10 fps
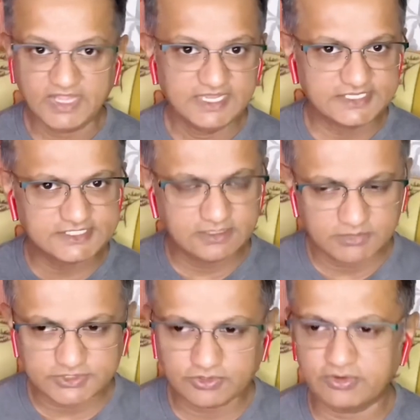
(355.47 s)
The
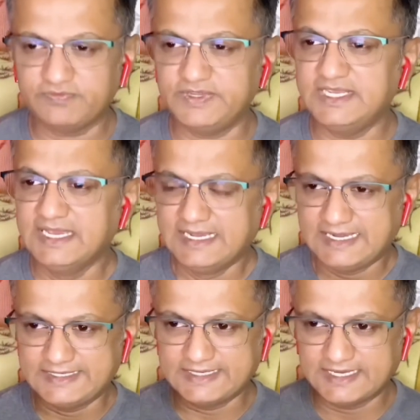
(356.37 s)
cinematography
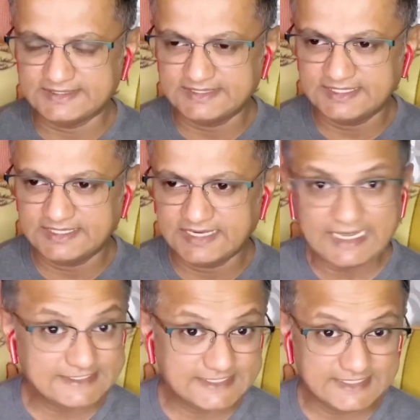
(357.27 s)
and the
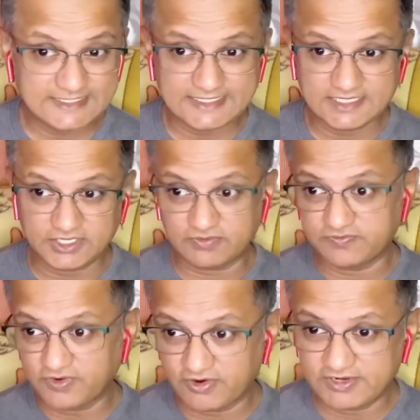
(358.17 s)
lighting in the
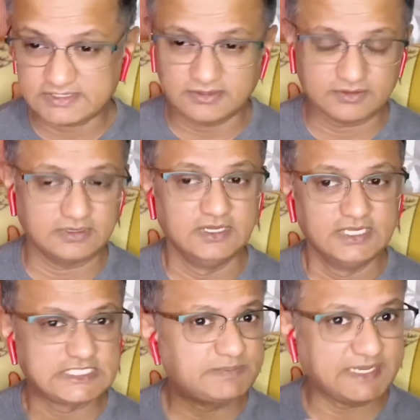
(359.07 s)
forest looked
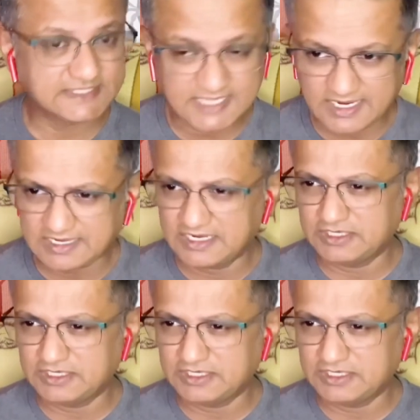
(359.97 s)
spectacular.